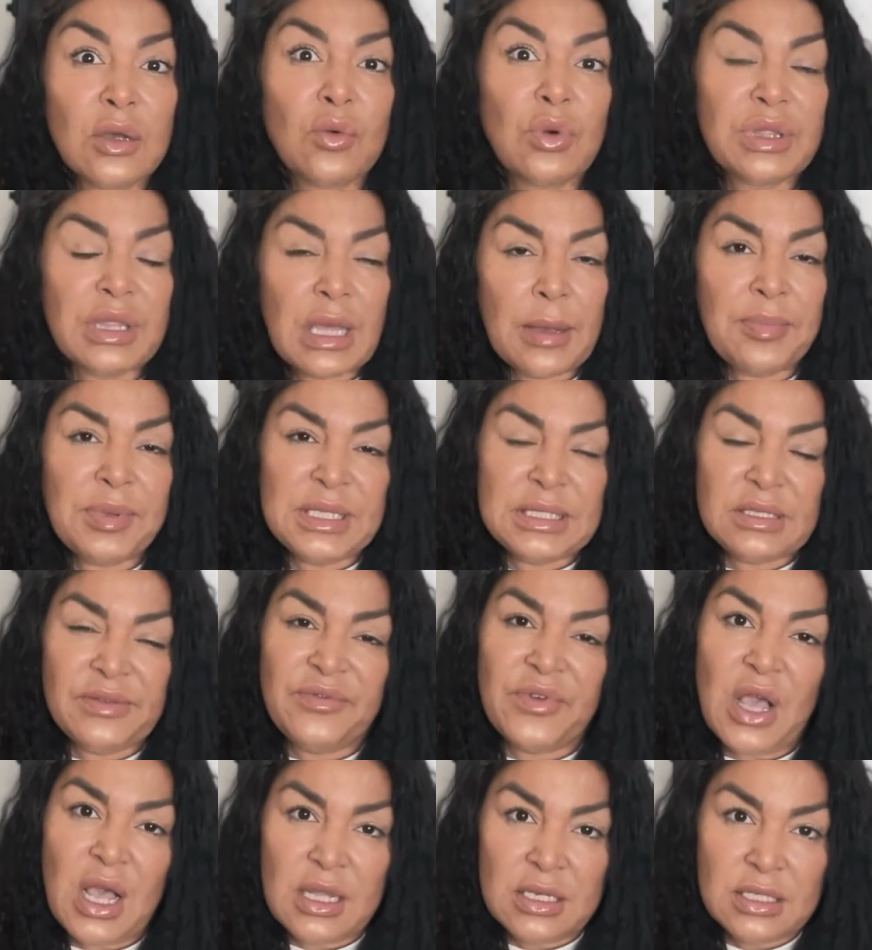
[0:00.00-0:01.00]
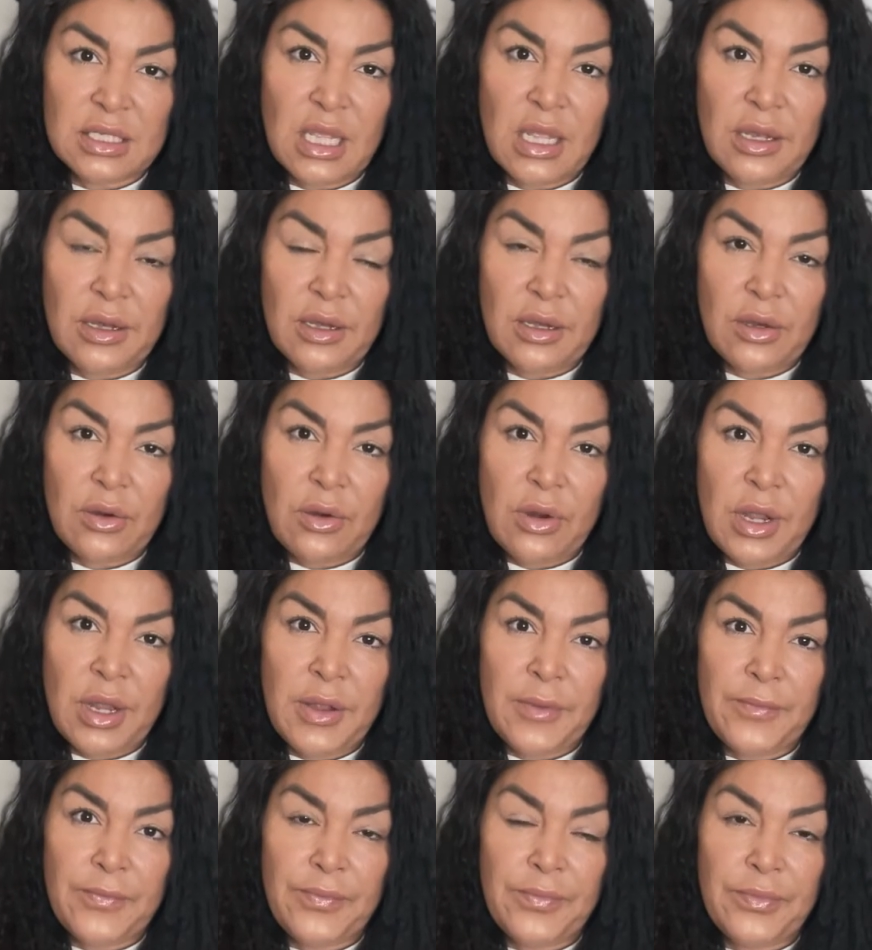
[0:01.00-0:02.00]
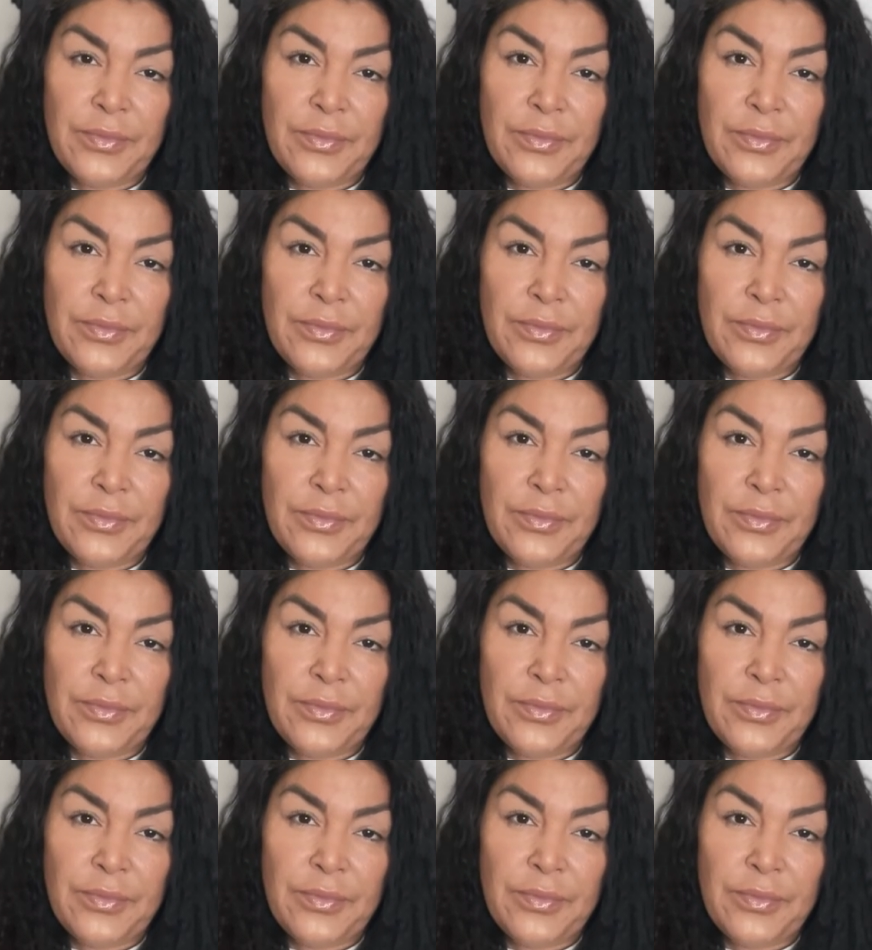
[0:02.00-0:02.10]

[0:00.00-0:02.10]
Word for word: with that piece of content, right?